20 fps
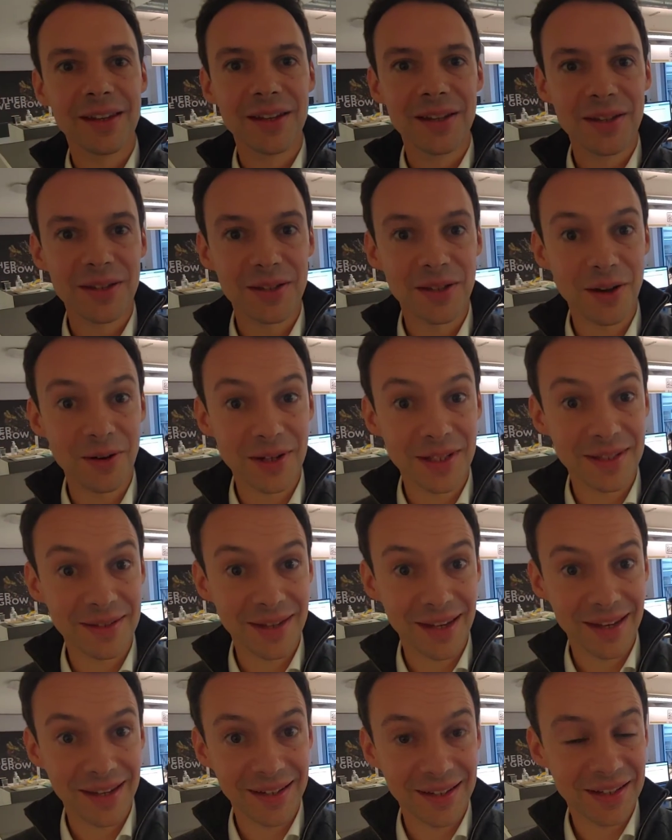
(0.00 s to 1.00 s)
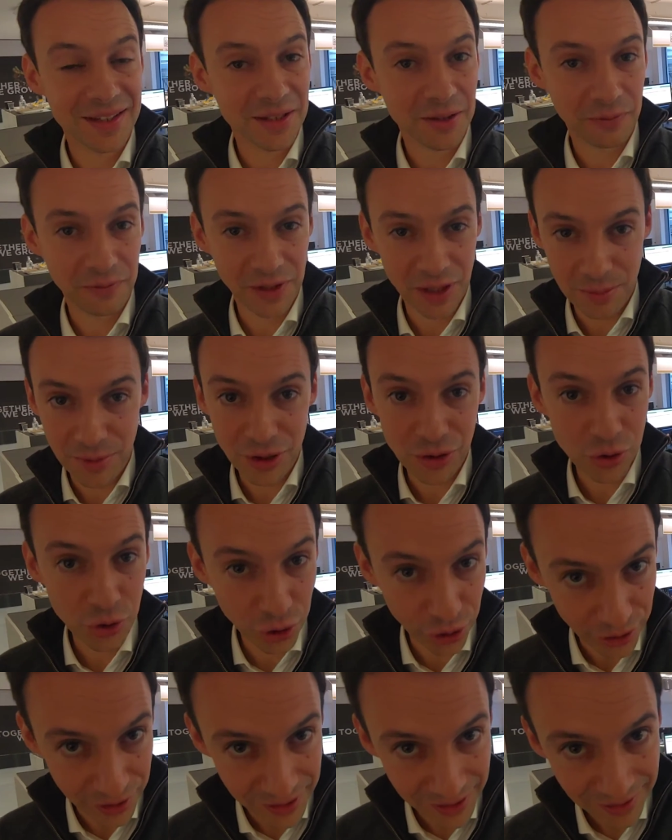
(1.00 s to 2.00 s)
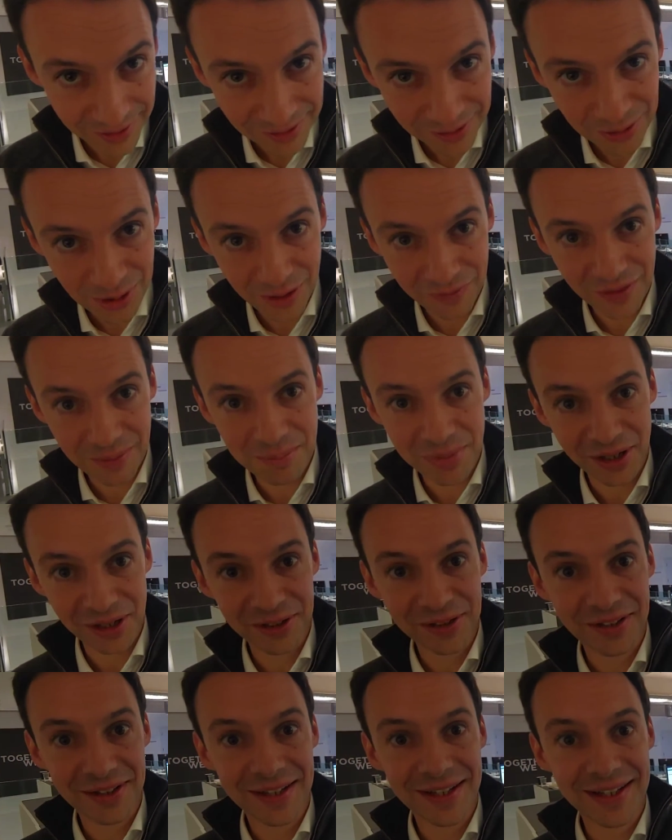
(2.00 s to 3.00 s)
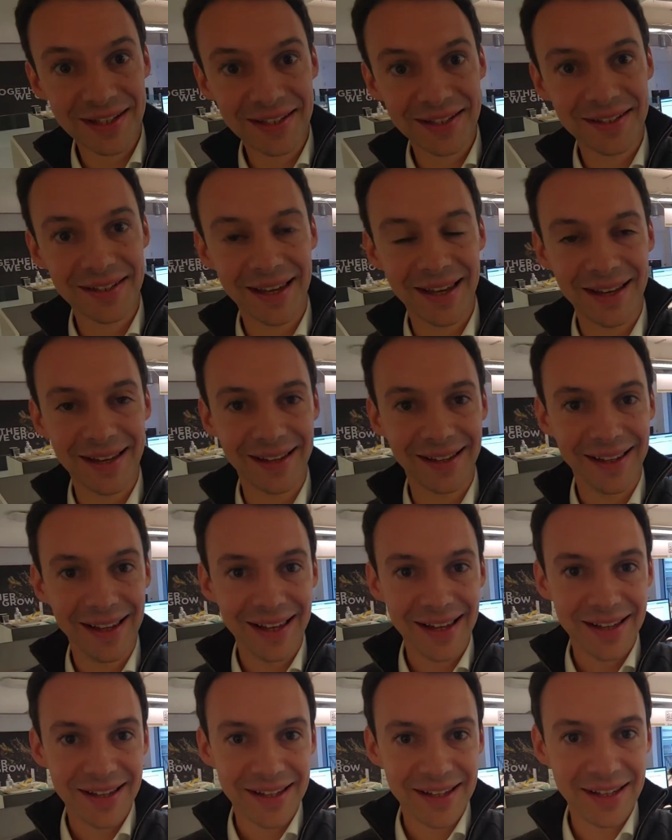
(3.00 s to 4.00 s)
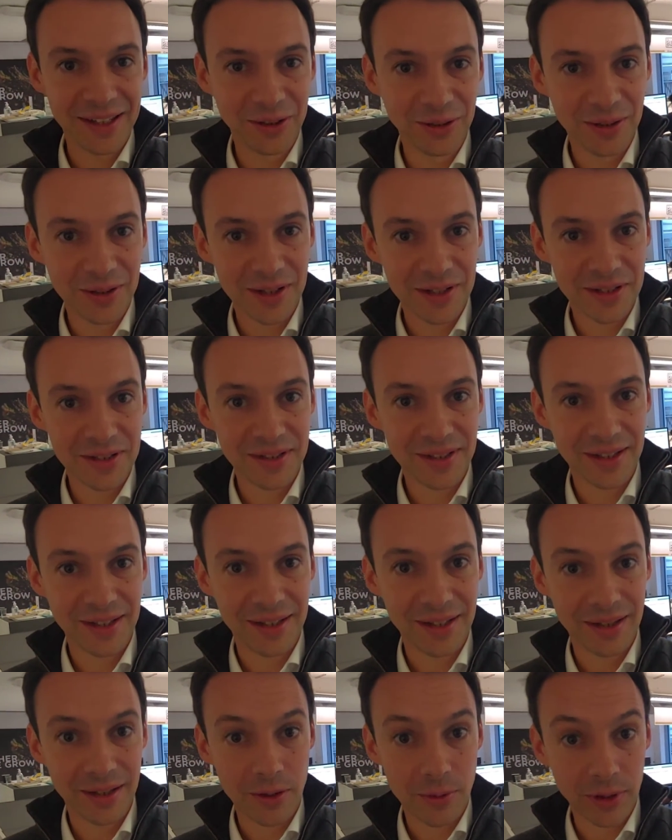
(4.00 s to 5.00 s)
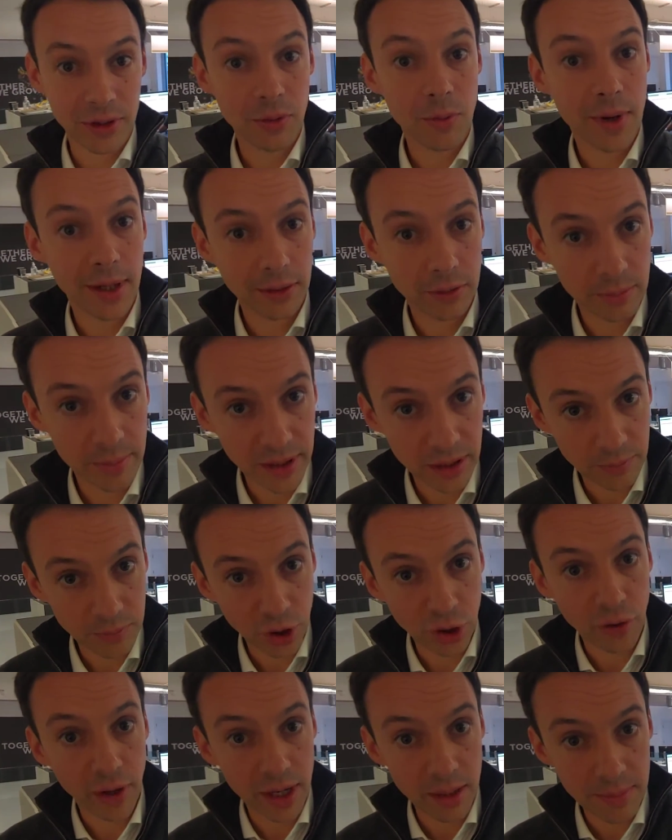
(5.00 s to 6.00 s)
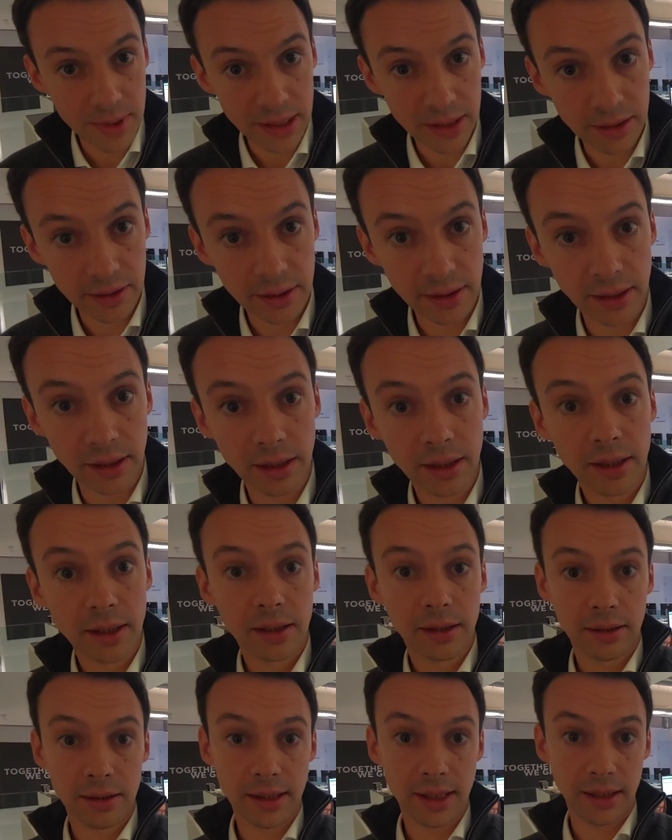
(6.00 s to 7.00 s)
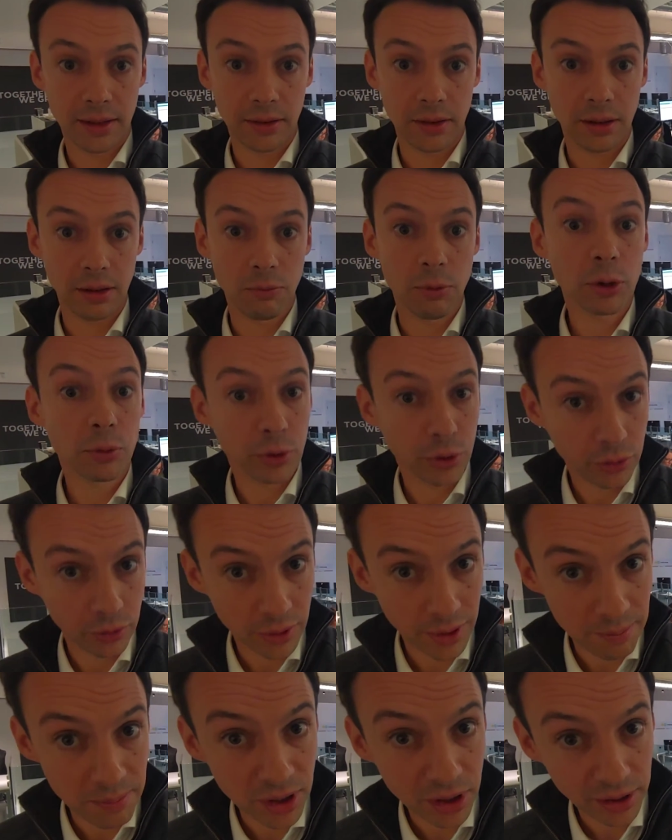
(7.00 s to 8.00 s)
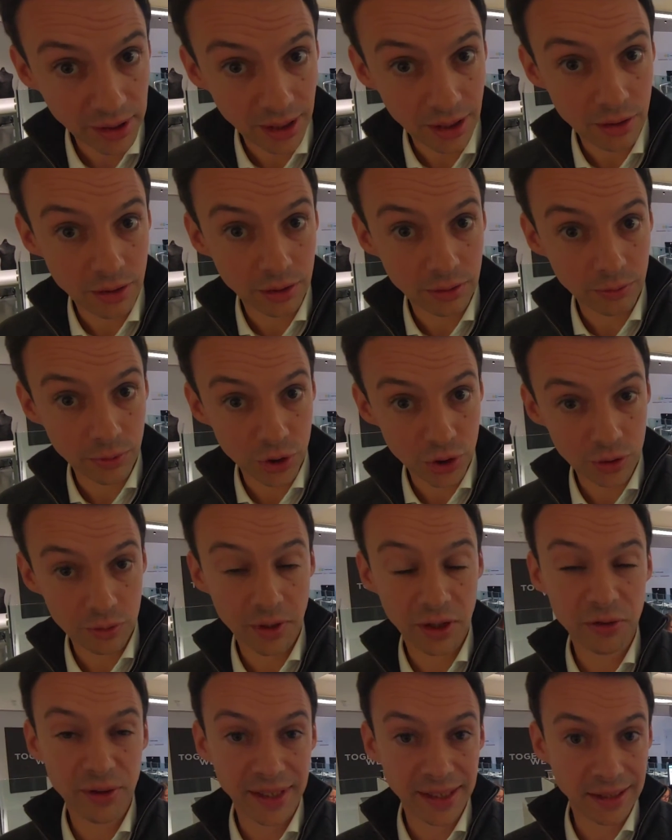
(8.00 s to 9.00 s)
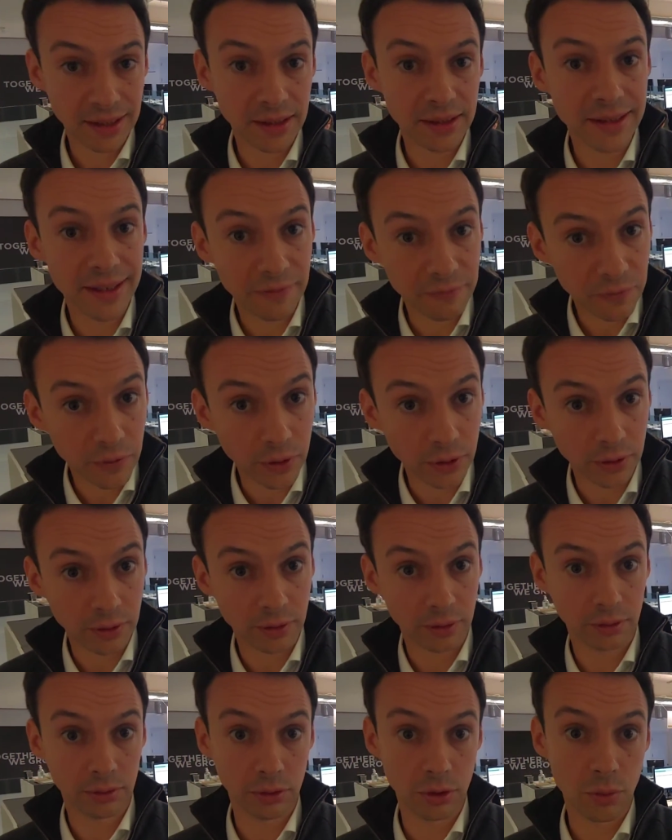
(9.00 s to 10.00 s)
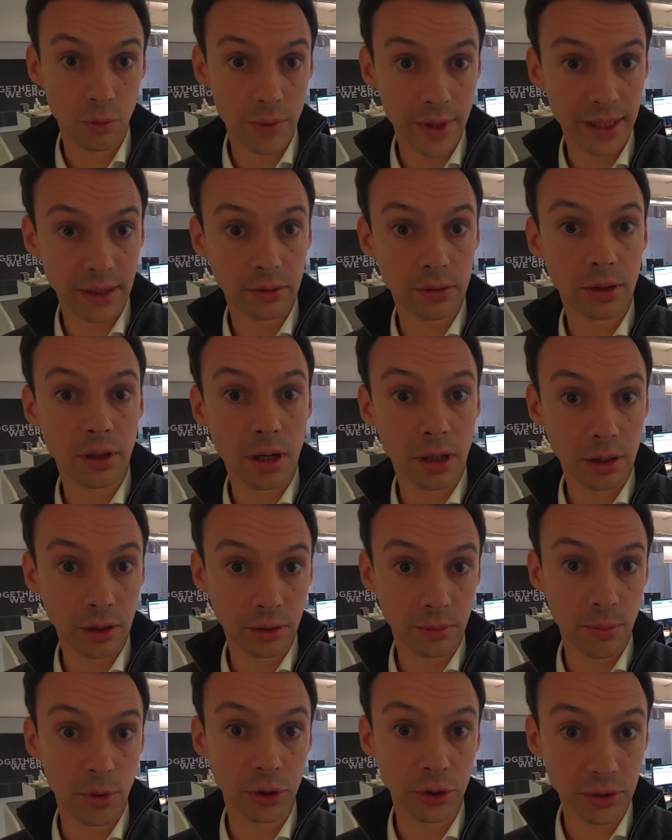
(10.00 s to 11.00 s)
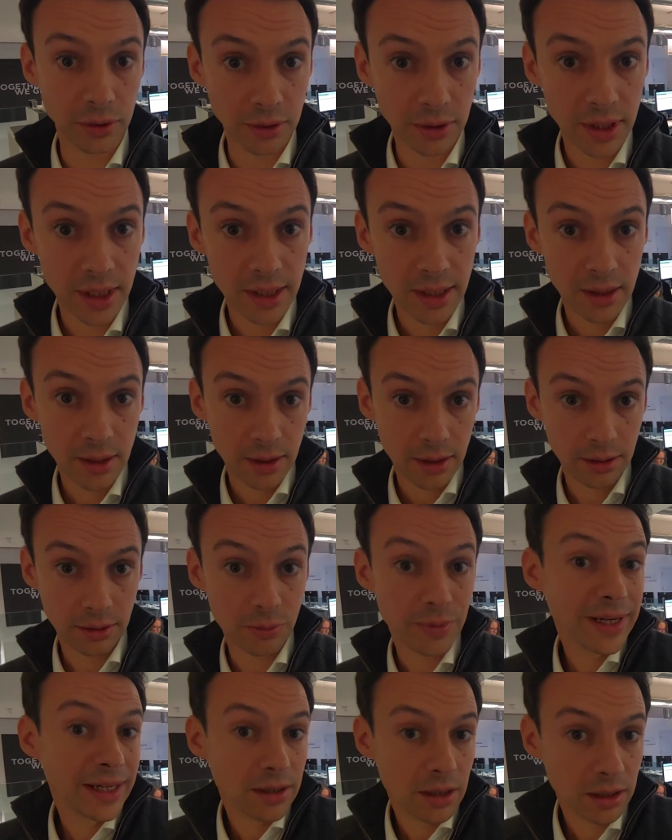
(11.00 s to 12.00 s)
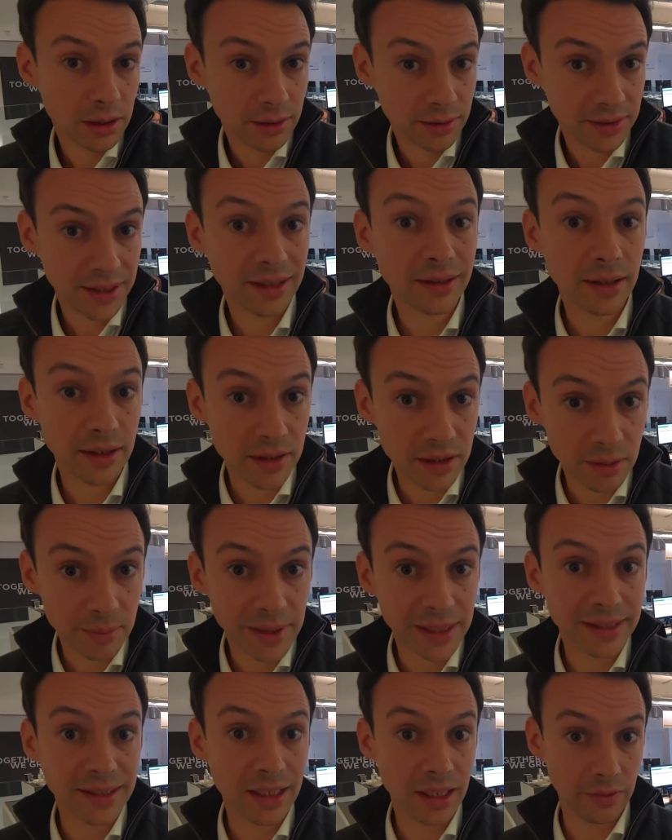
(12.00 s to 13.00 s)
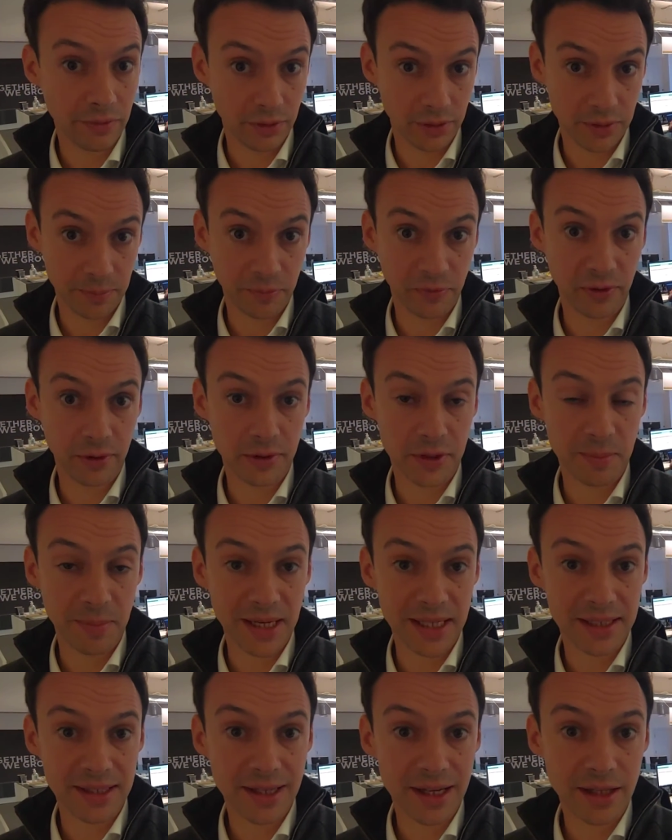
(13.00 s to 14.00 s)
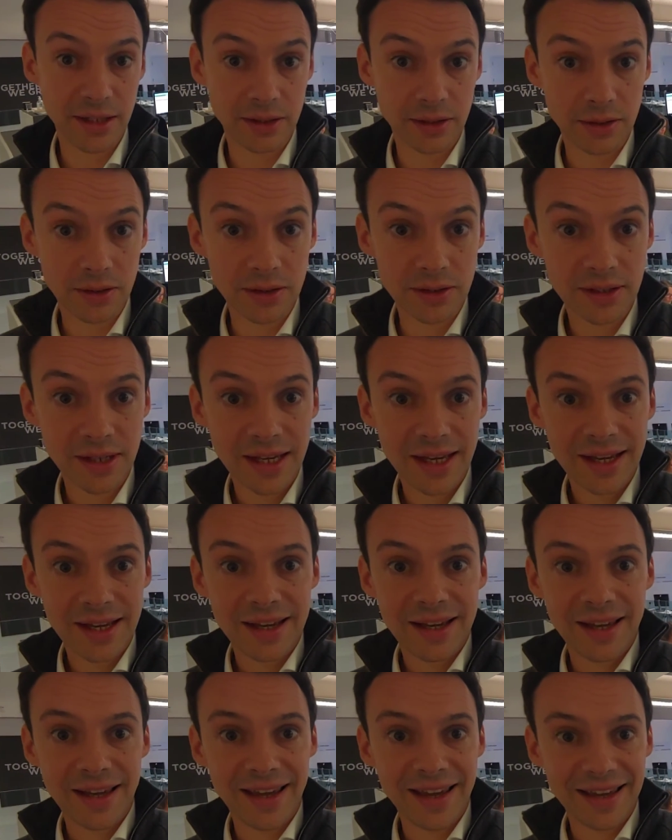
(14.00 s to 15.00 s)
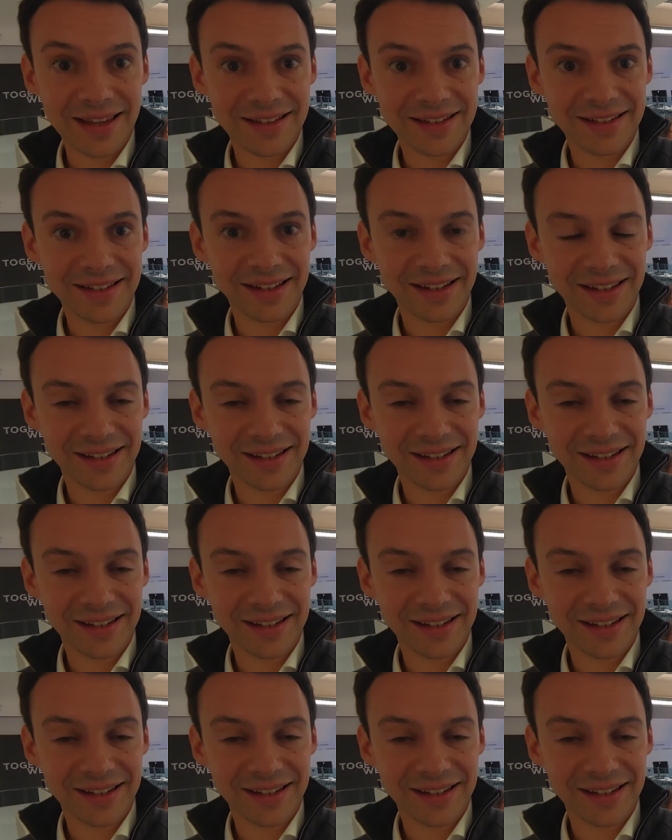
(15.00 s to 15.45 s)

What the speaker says: So it's a phenomenal journey to have embarked on this. It took us quite a while to build up the credibility that what we're embarking on, which is quite radically different to the current model, the way the current satellites are being delivered for space science. And